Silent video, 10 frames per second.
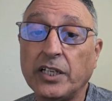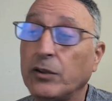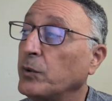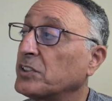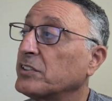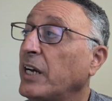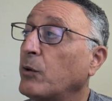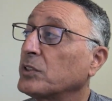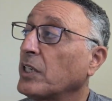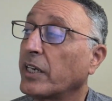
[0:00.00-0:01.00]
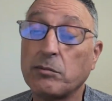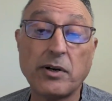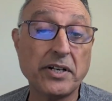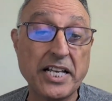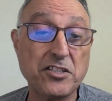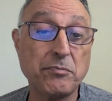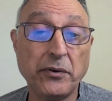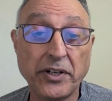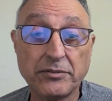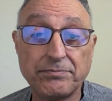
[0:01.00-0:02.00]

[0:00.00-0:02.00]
which now we're talking about as spirit.